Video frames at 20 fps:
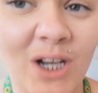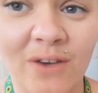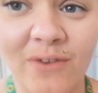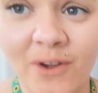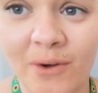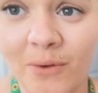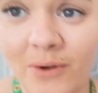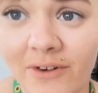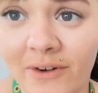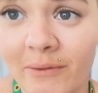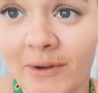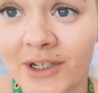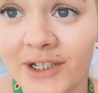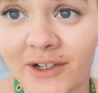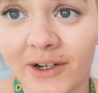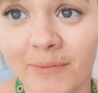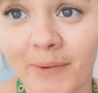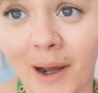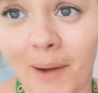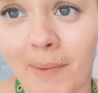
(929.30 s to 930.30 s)
if you're wondering what
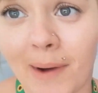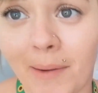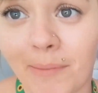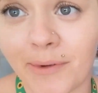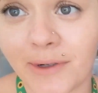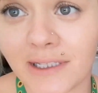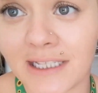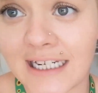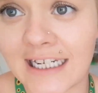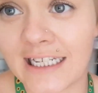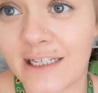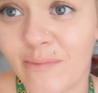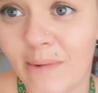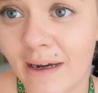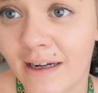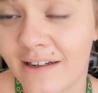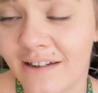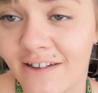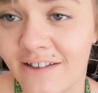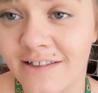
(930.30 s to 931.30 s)
she's on about, put the lid
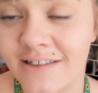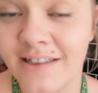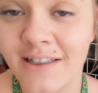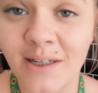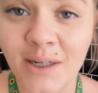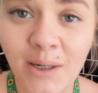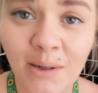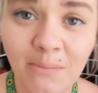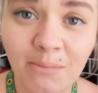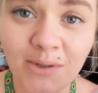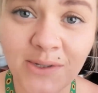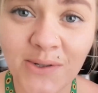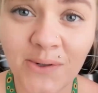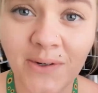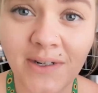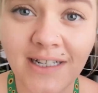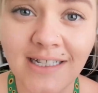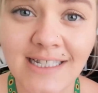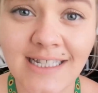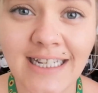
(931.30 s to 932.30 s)
back on. My
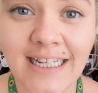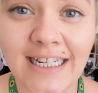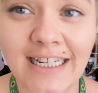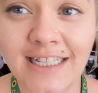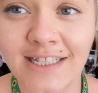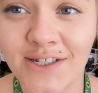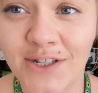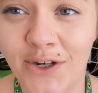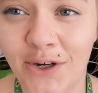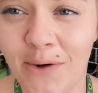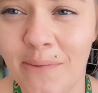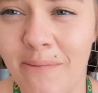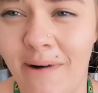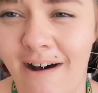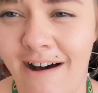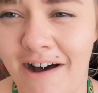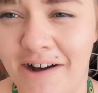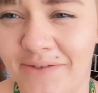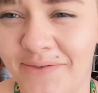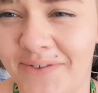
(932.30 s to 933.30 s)
toilet seat lid's
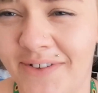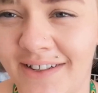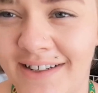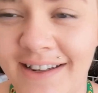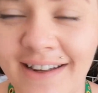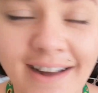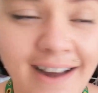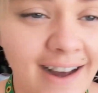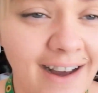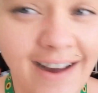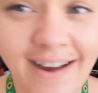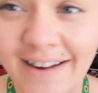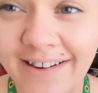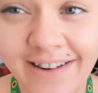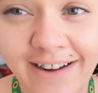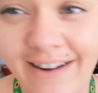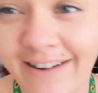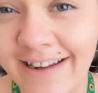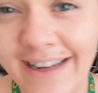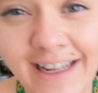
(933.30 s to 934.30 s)
come off. I
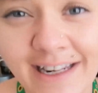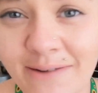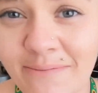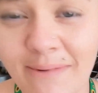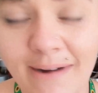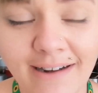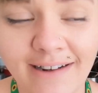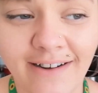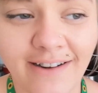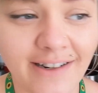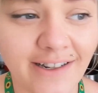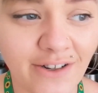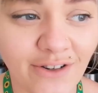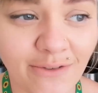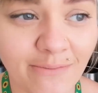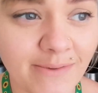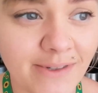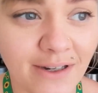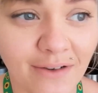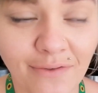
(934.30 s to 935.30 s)
can't get it back on. It
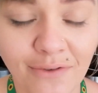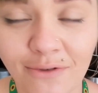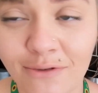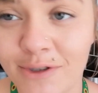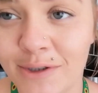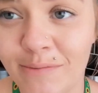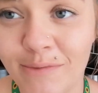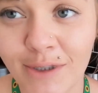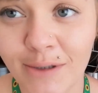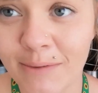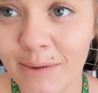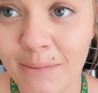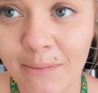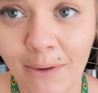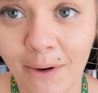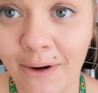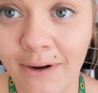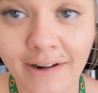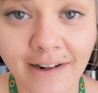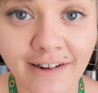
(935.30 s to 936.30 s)
comes off all the
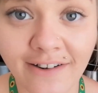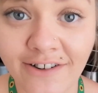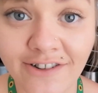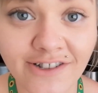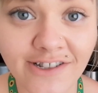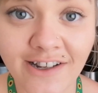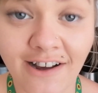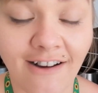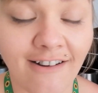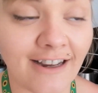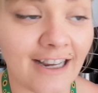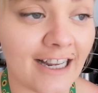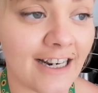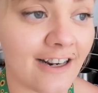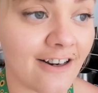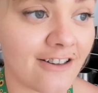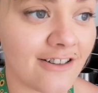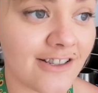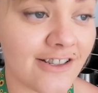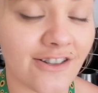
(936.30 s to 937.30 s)
blooming while and I just can't get
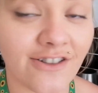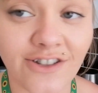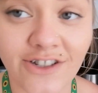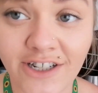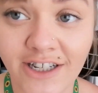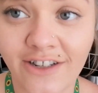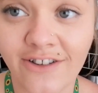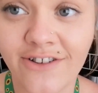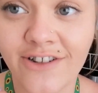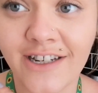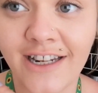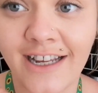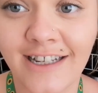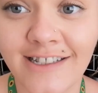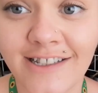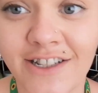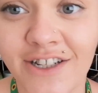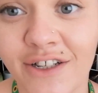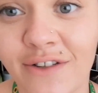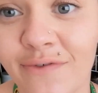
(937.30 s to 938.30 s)
it on, so she usually
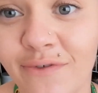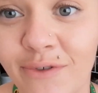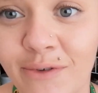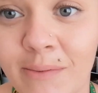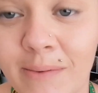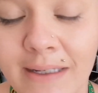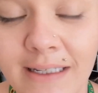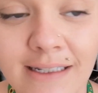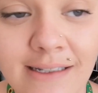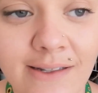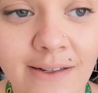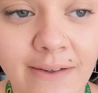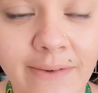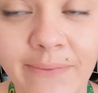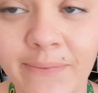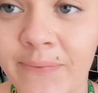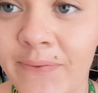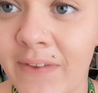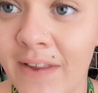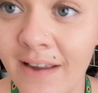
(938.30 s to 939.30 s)
has to do it for me.
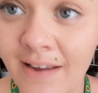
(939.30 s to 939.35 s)
So